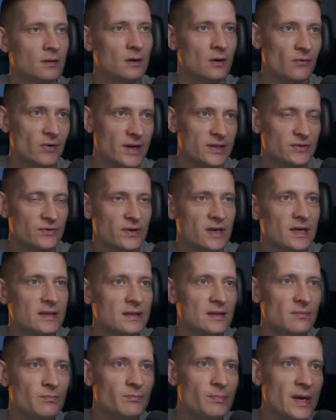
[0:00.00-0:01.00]
Alright, to get
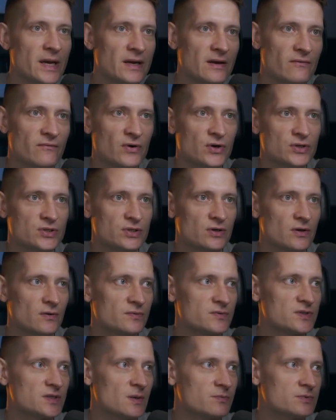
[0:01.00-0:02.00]
the beta version of
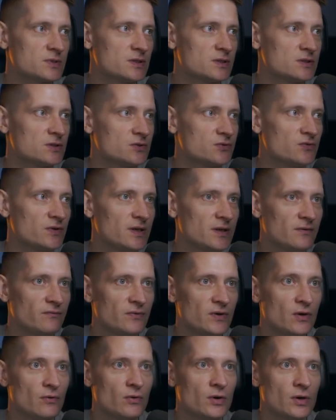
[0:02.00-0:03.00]
Substance 3D
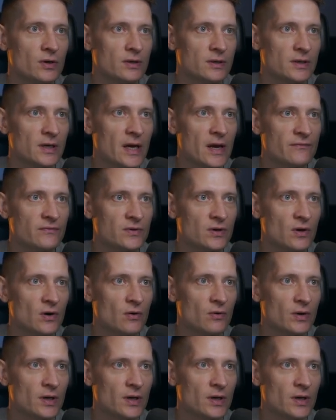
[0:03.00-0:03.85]
Viewer, you have to go